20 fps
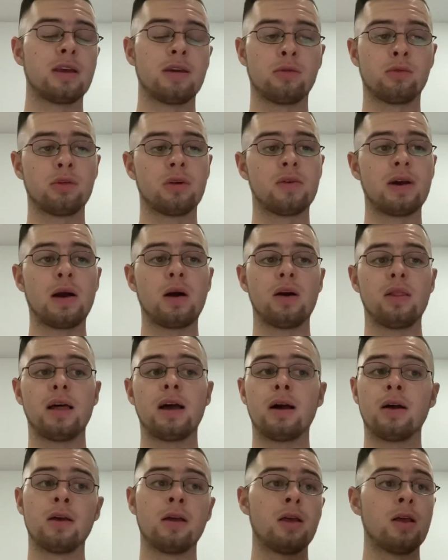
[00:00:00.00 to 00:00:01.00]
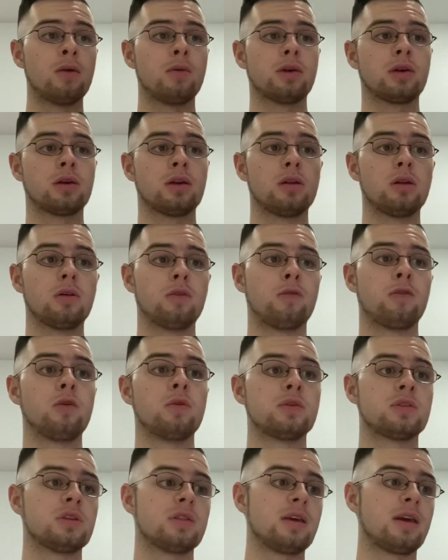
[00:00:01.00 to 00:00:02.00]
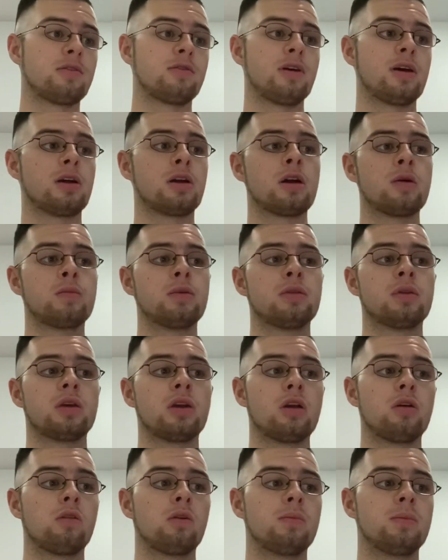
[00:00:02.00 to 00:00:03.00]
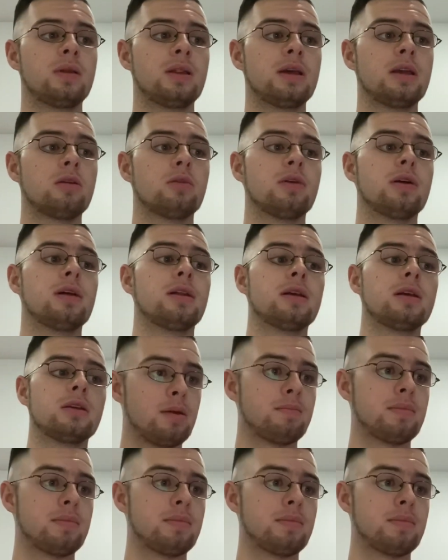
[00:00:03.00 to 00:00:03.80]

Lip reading: If we're out of that, we've got to look forward to the FA Cup and the Europa League, really.